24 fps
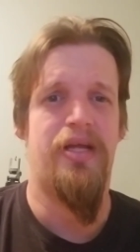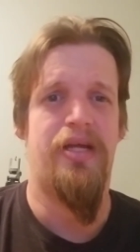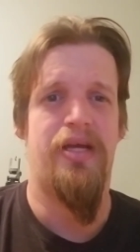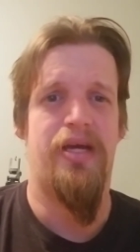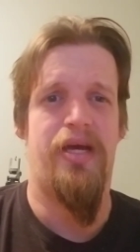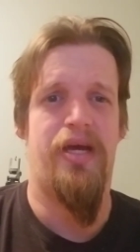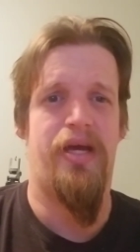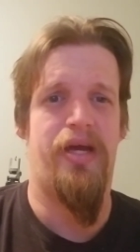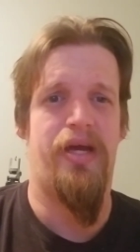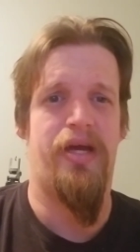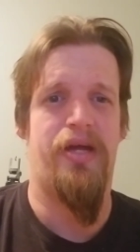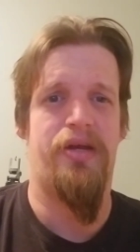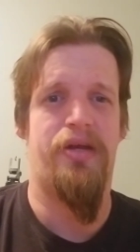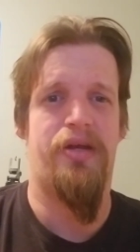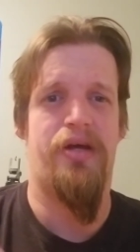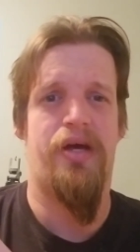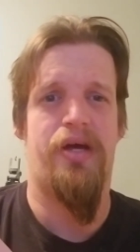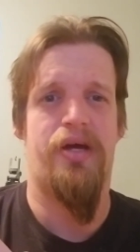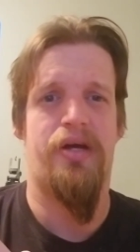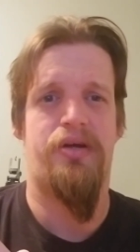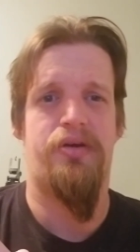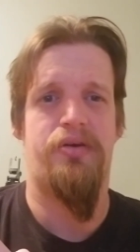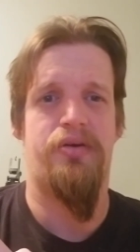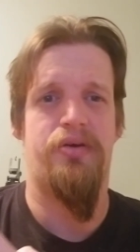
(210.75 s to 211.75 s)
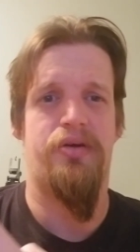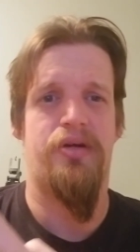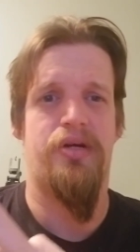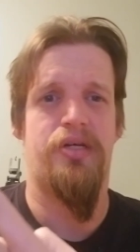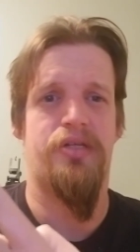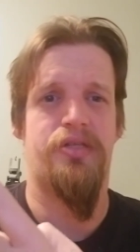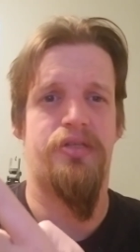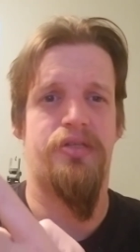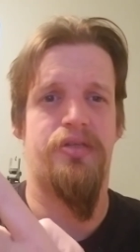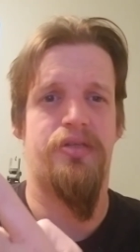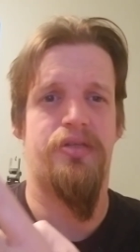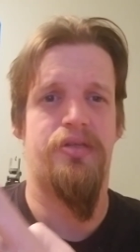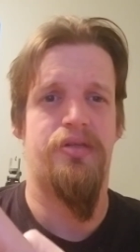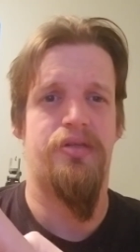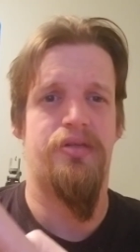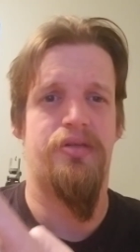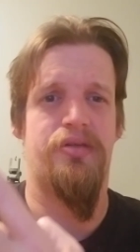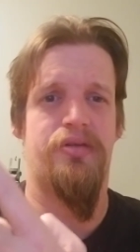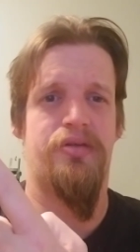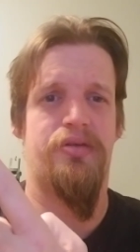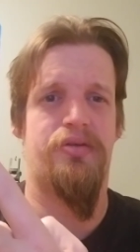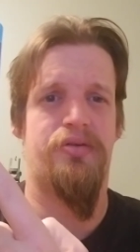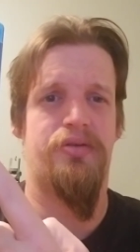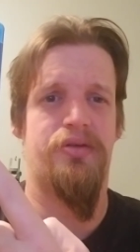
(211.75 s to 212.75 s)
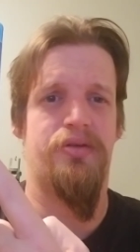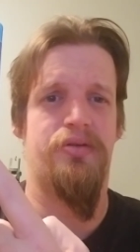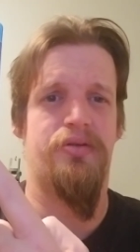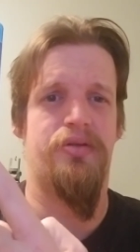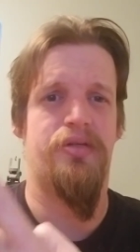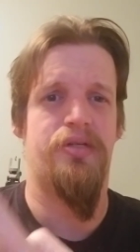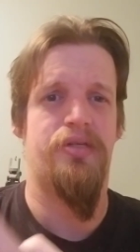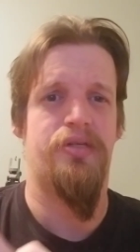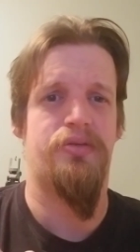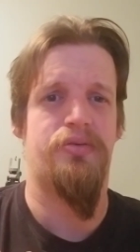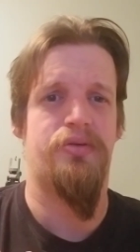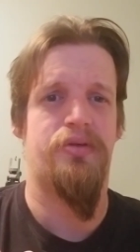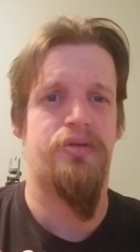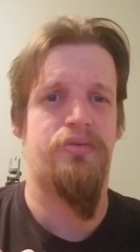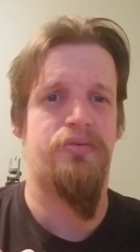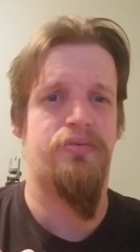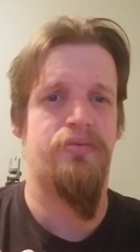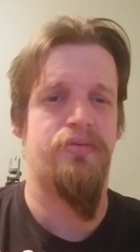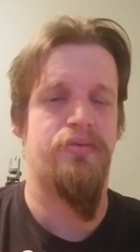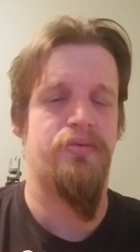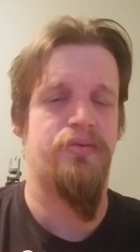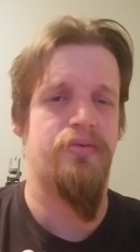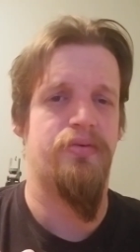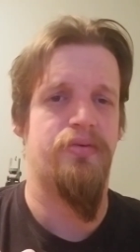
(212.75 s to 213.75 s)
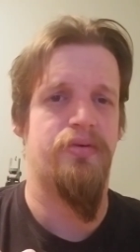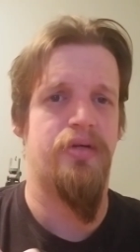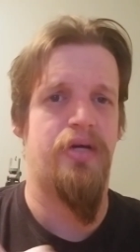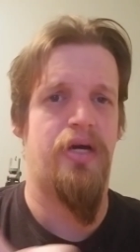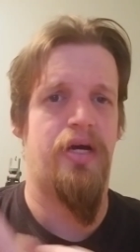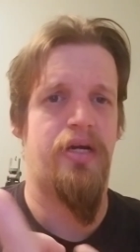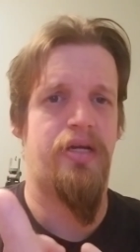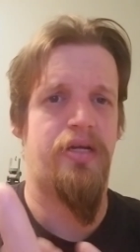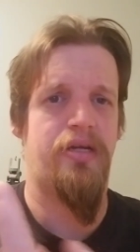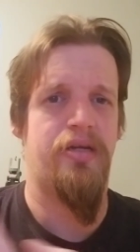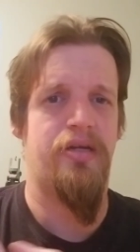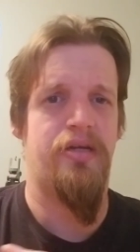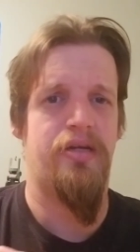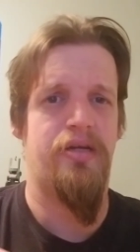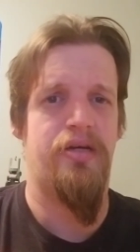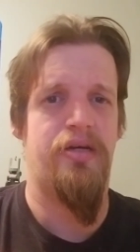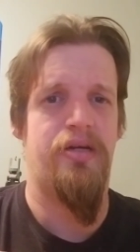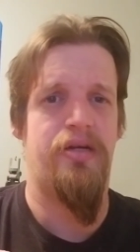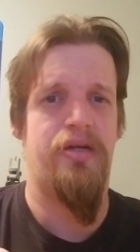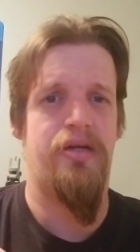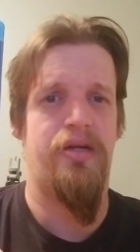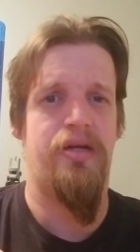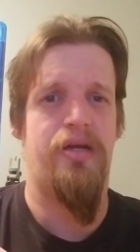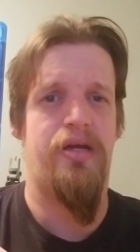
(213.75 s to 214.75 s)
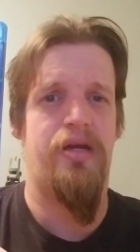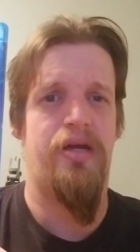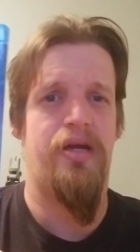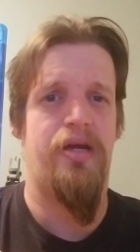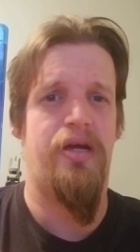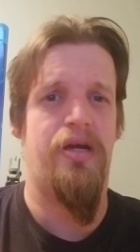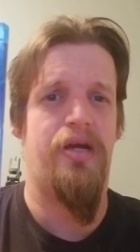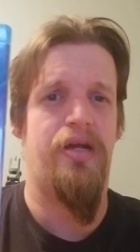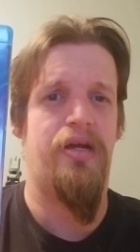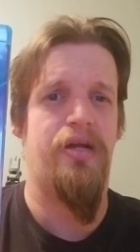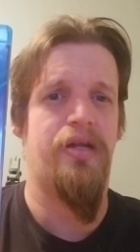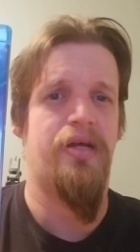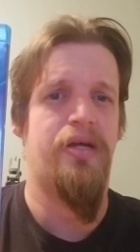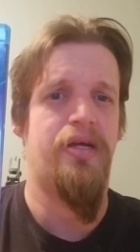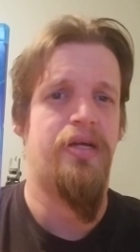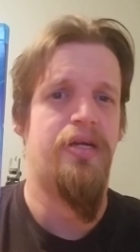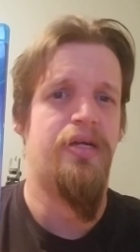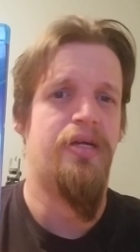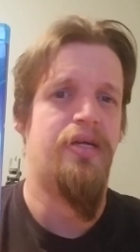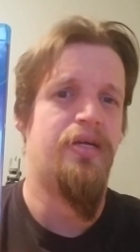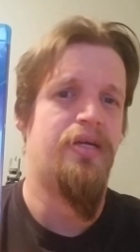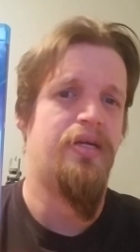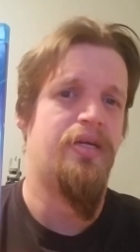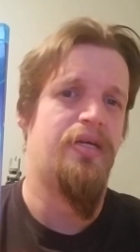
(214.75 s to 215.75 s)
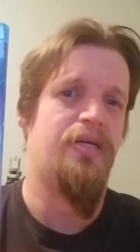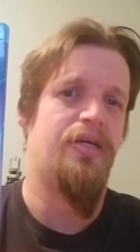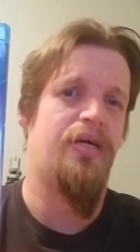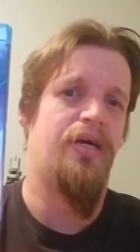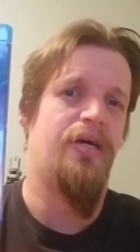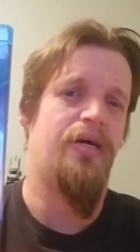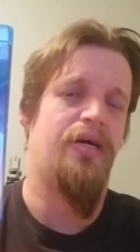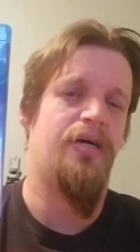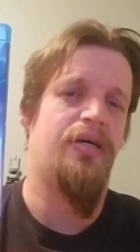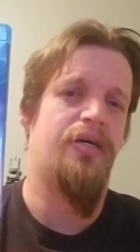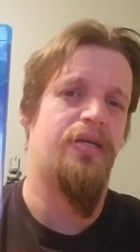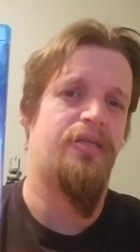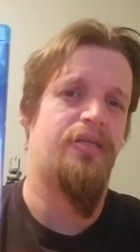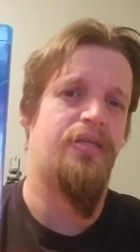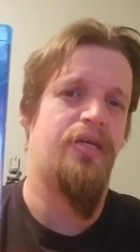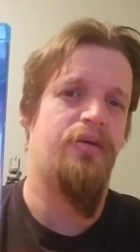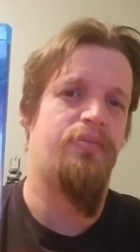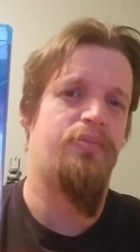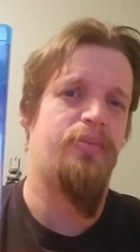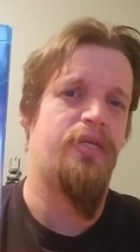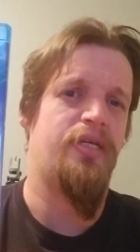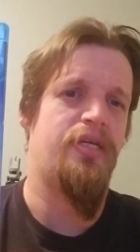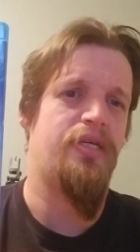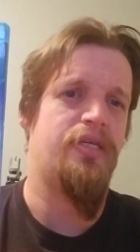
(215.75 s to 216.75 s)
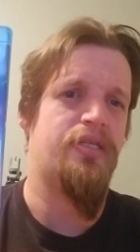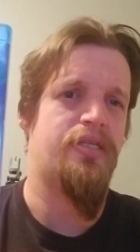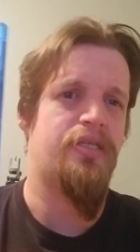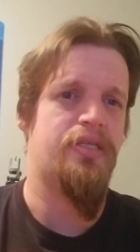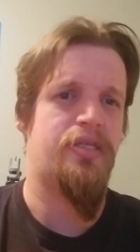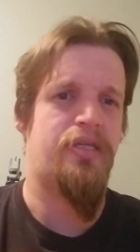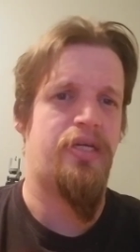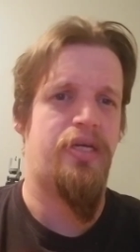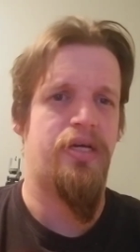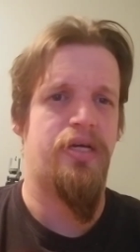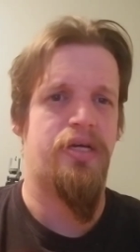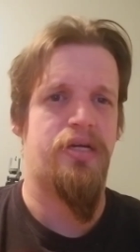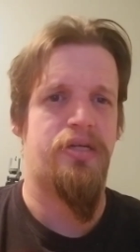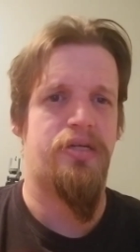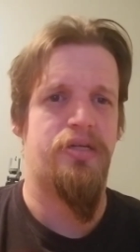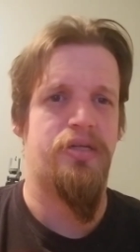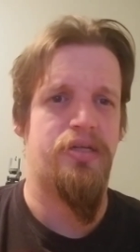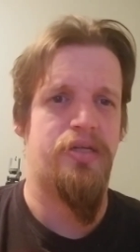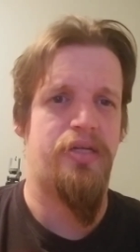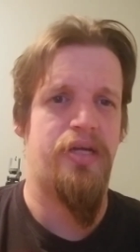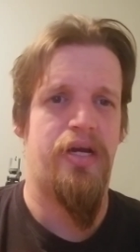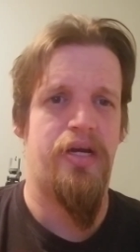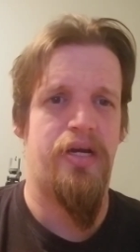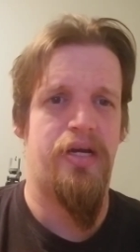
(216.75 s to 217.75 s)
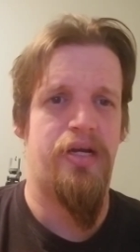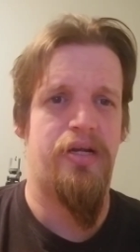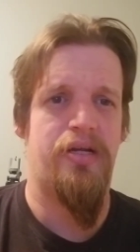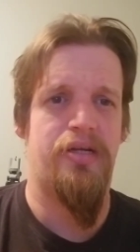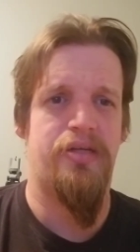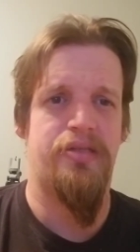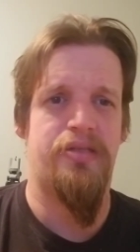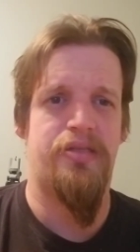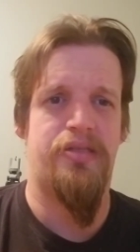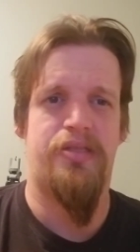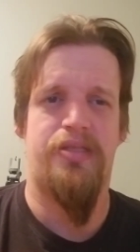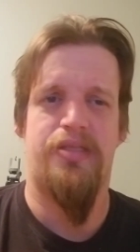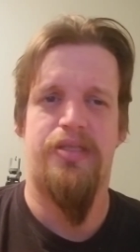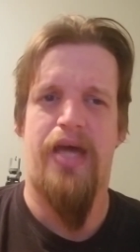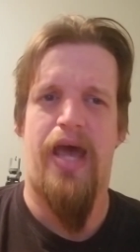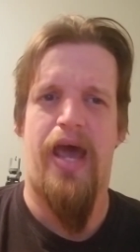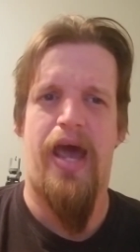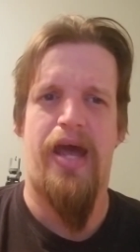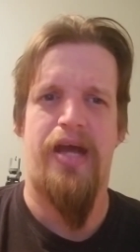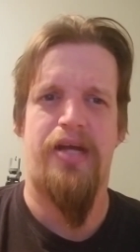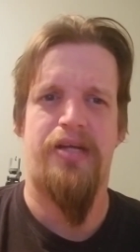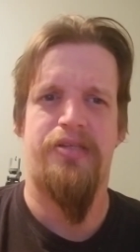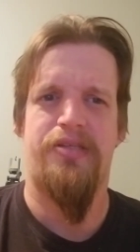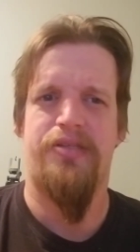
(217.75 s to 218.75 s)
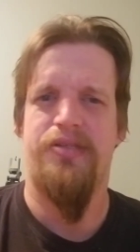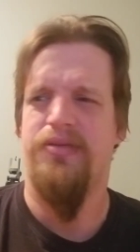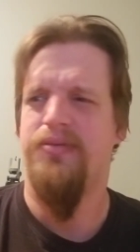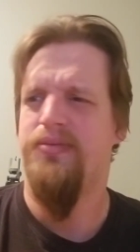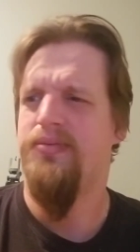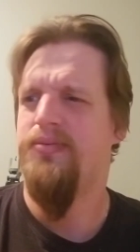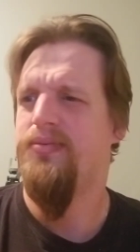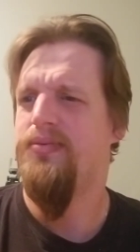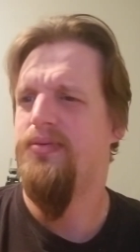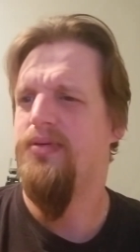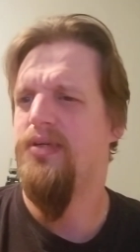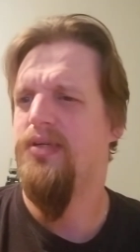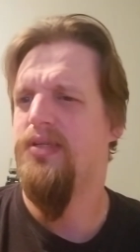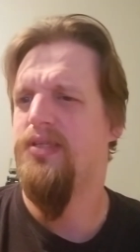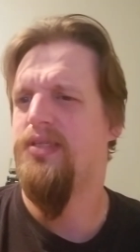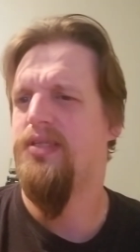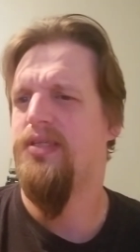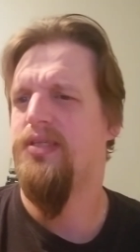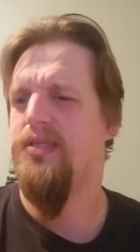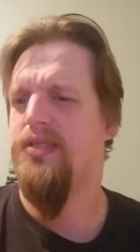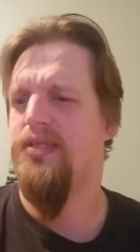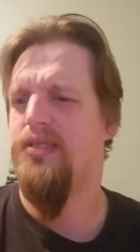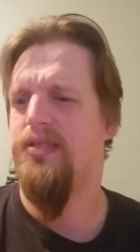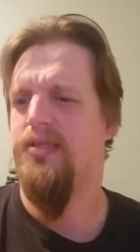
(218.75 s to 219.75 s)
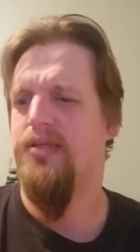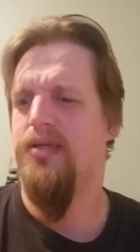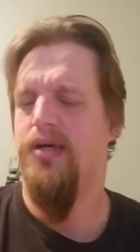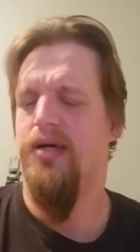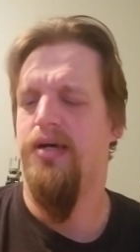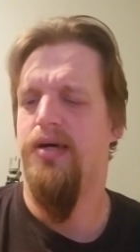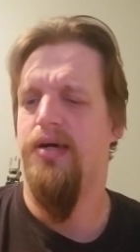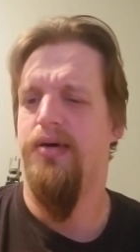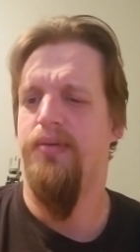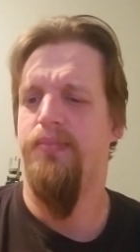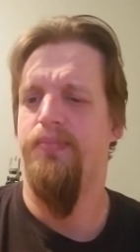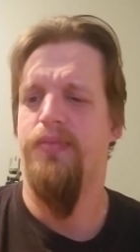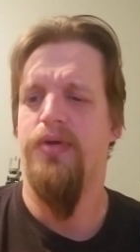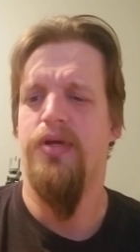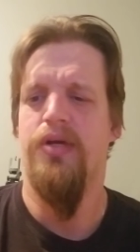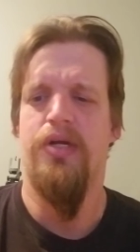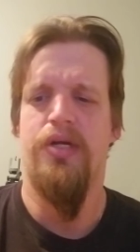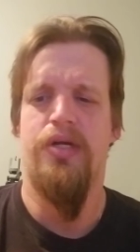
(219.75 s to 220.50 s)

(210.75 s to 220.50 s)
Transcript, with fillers: And uh, Groot also Groot is with uh, get on it, and uh, Dave Batista's character D- Drax wants um,